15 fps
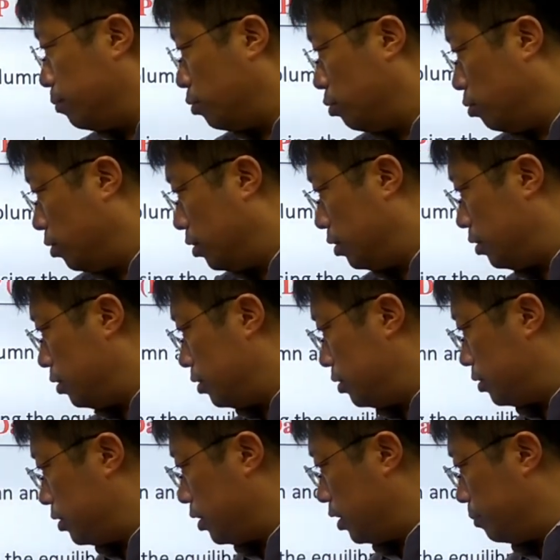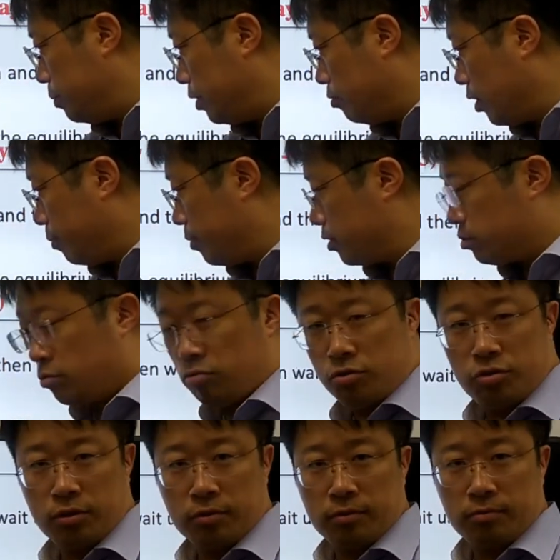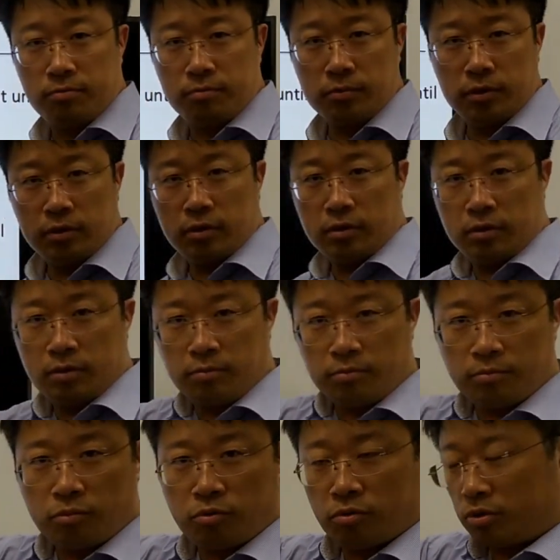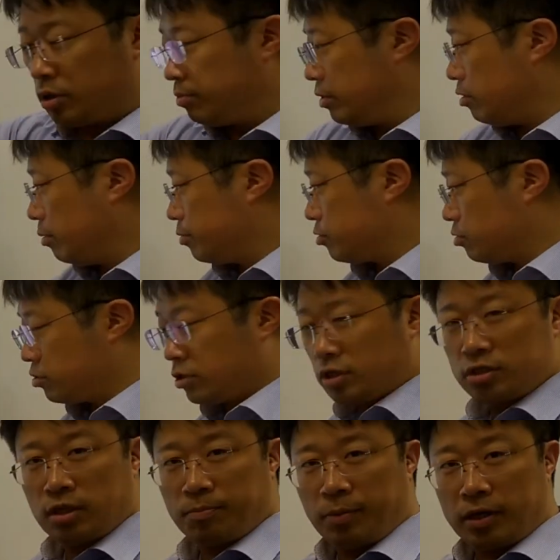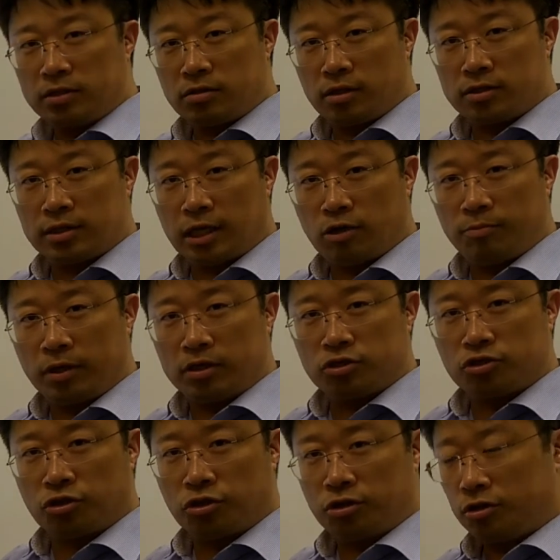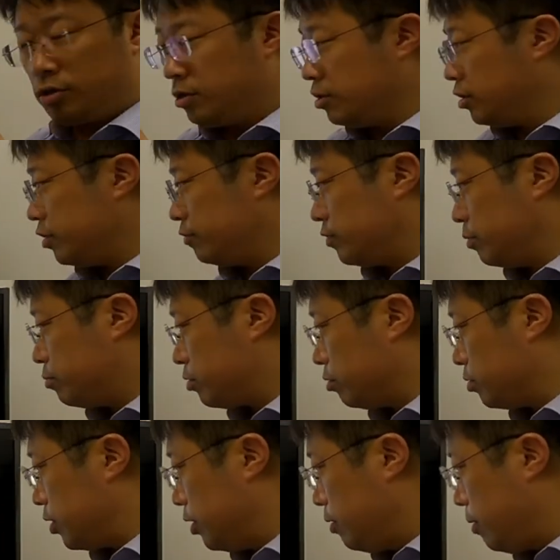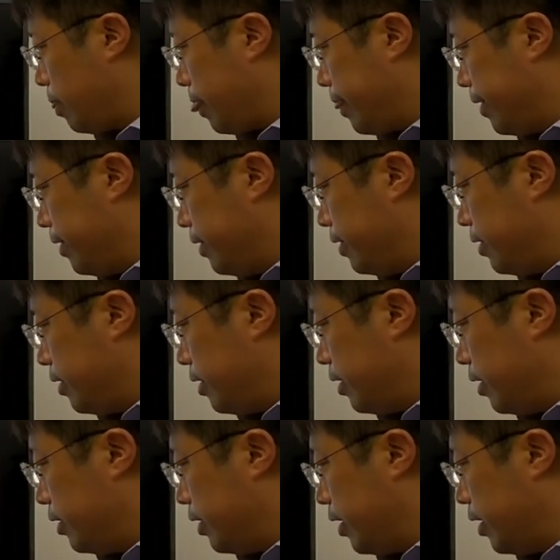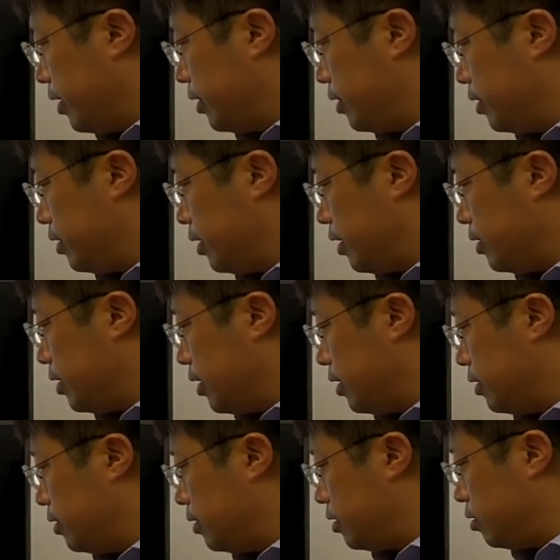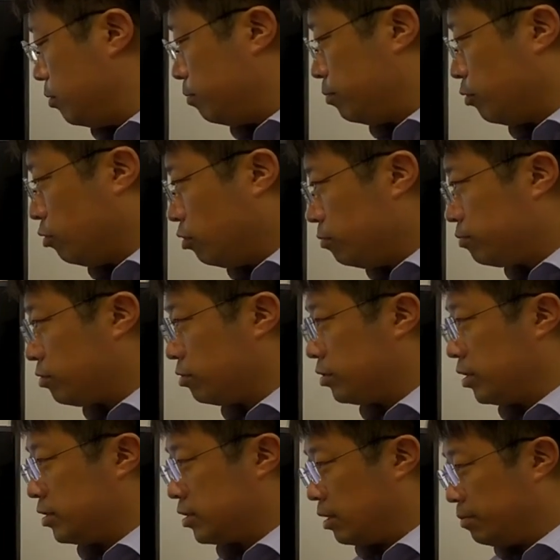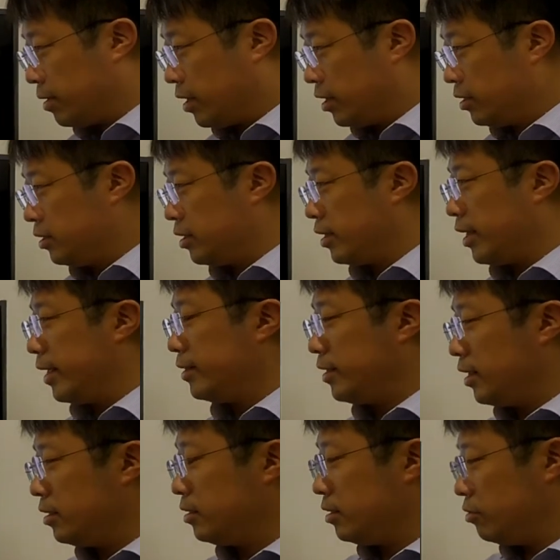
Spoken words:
pour the PYP solution. Pour the PYP solution. It's now a mixture of the protein, and then all proteins are bind, and then